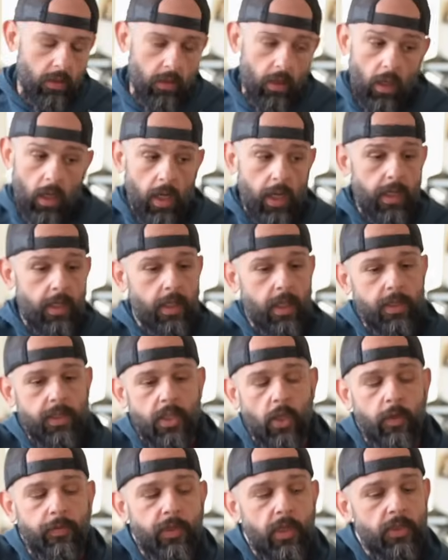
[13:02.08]
All right, and
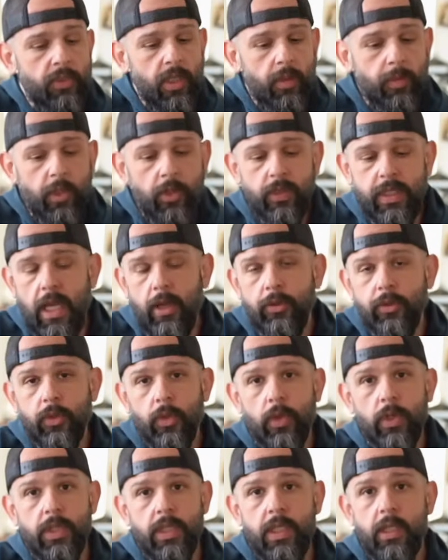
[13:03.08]
so if you're someone who's
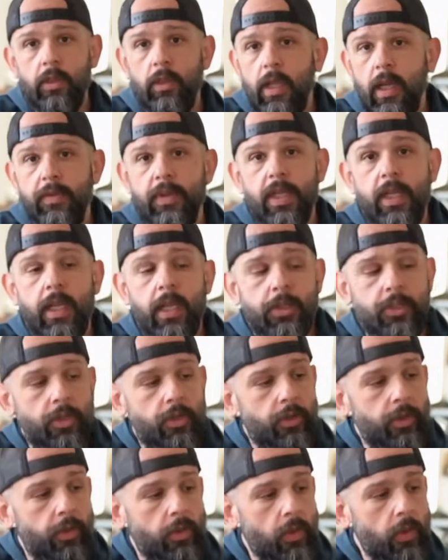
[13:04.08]
outdoorsy, you love the
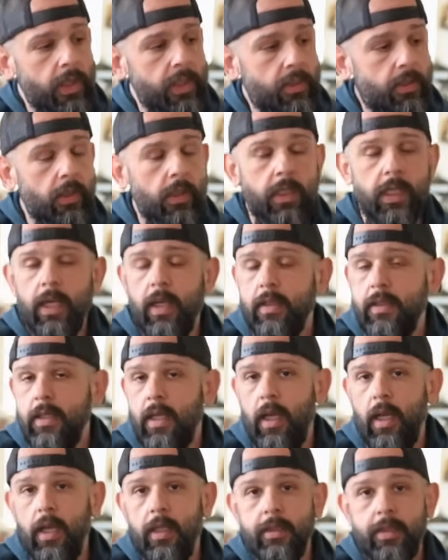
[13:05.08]
nature, you're always cooking
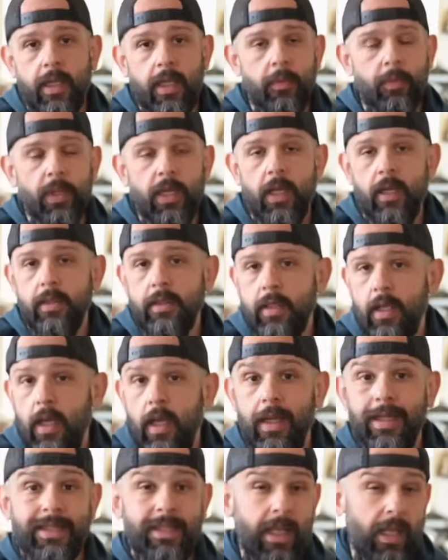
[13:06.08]
outside, camping
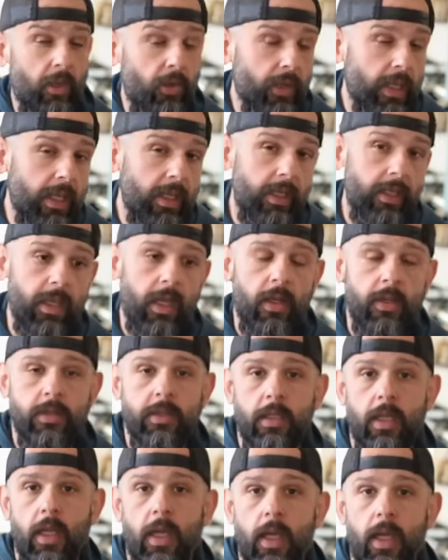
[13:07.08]
outside, tailgating
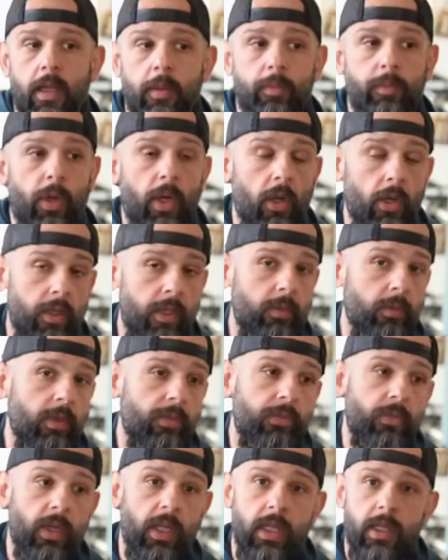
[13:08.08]
outside, partying
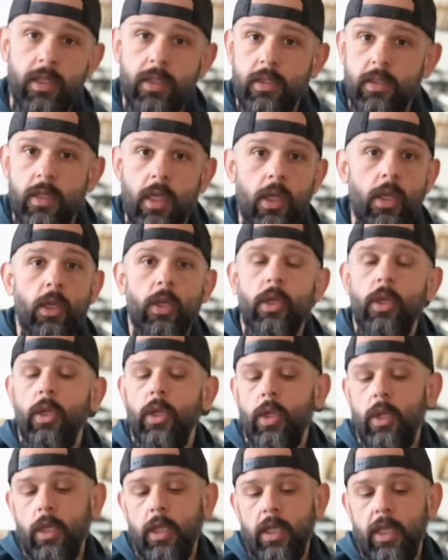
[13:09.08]
with friends,
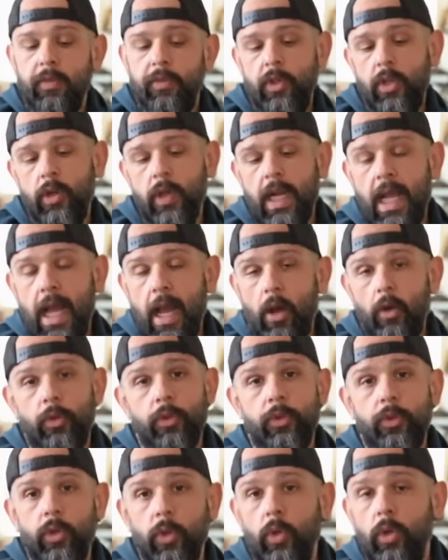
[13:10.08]
if you're an
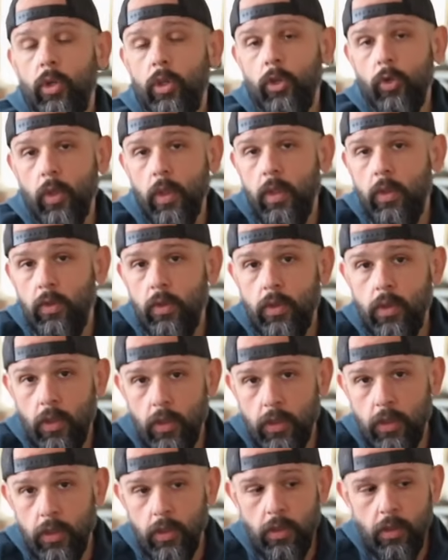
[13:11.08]
outdoor griddle
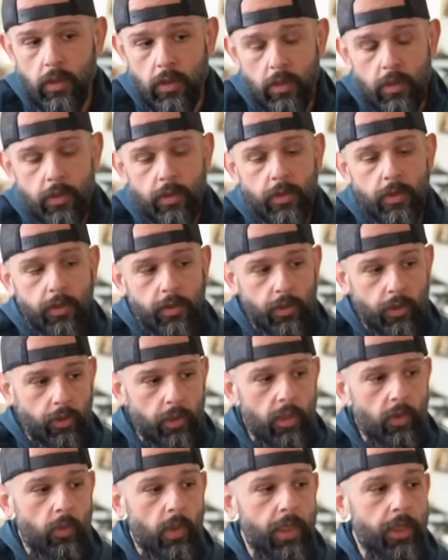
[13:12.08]
cooker, you're
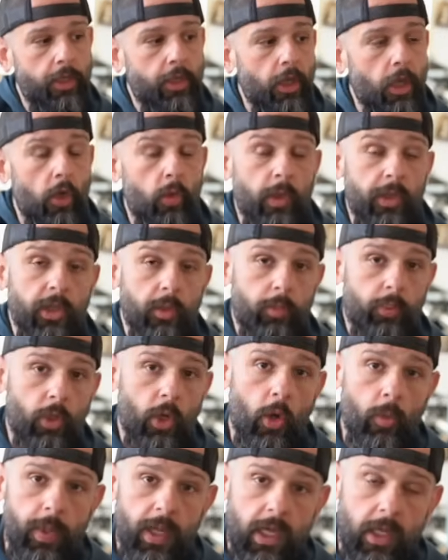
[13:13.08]
going to want to go with the
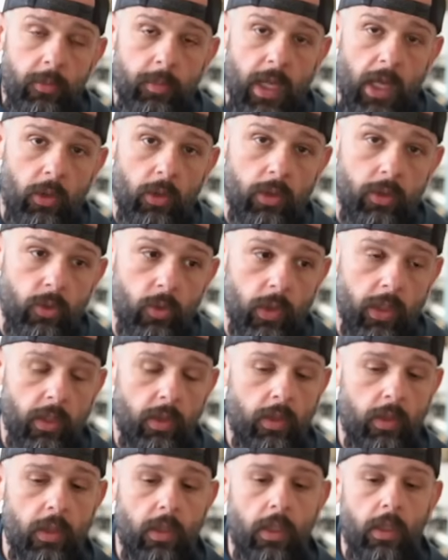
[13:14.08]
propane-powered
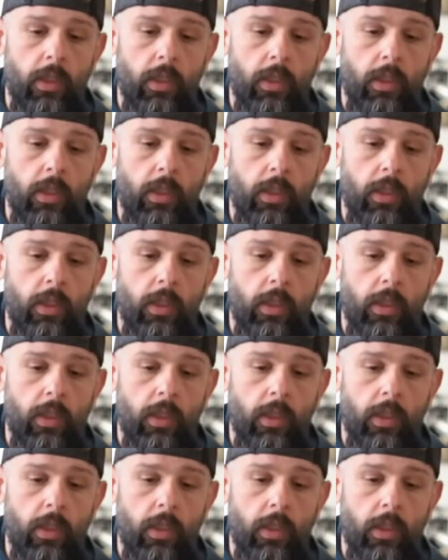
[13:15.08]
griddle.